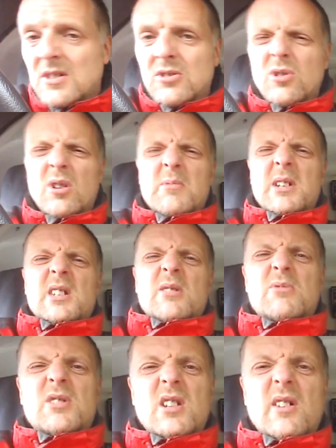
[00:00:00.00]
know what I mean? It
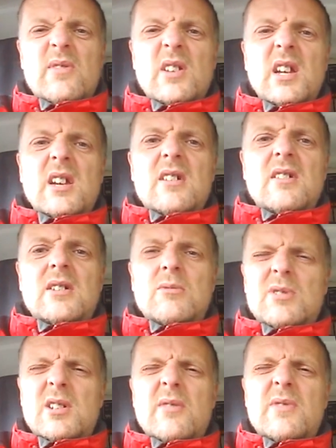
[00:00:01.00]
was lovely. It
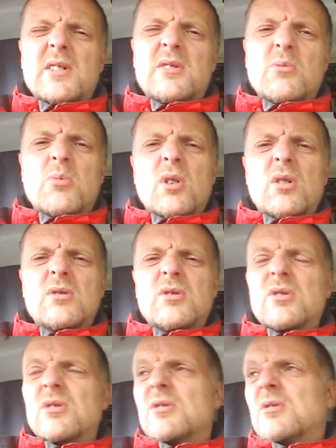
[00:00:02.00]
was lovely to watch.